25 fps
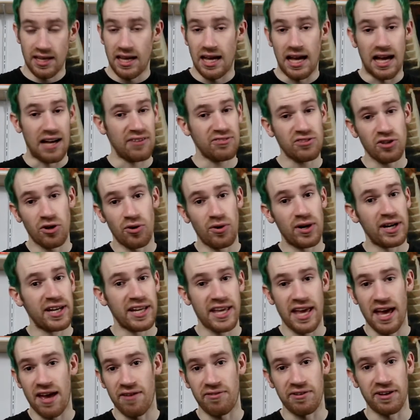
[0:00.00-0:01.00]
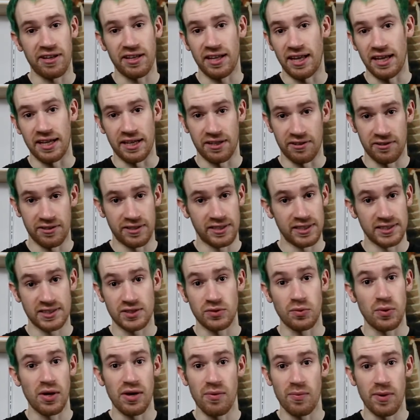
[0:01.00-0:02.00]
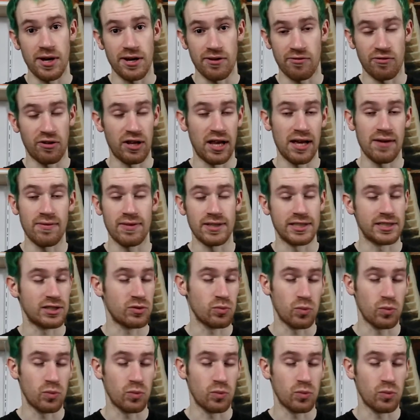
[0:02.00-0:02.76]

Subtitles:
after already having like 3 weird flavors,